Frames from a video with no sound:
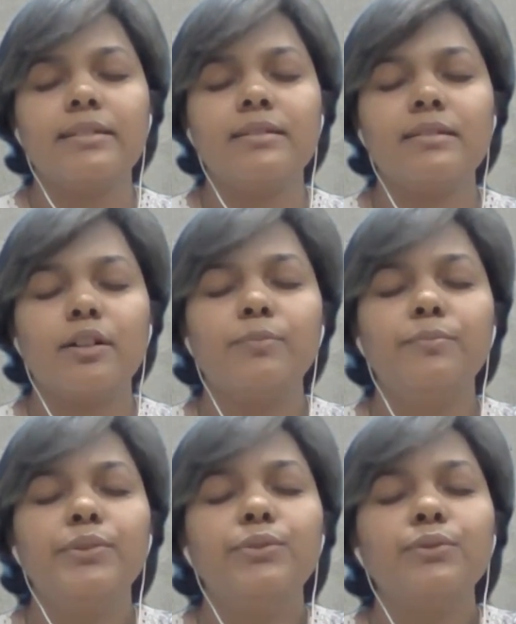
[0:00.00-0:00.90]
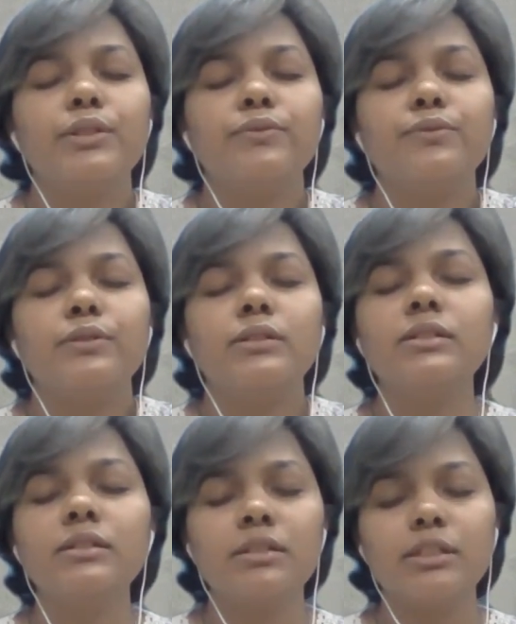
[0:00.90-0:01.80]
is a beautiful